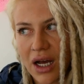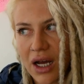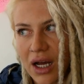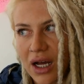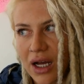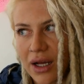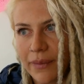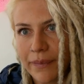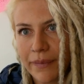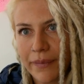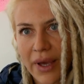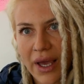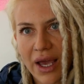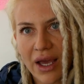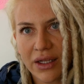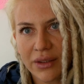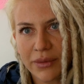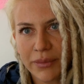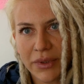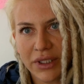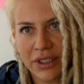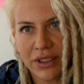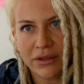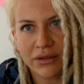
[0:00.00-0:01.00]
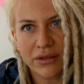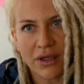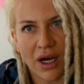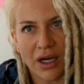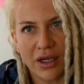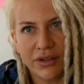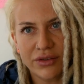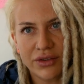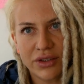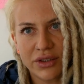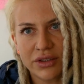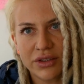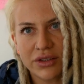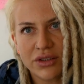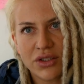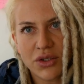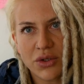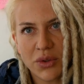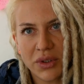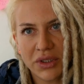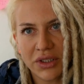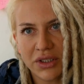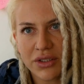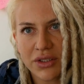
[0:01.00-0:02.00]
admin office
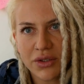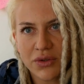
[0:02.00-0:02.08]
during the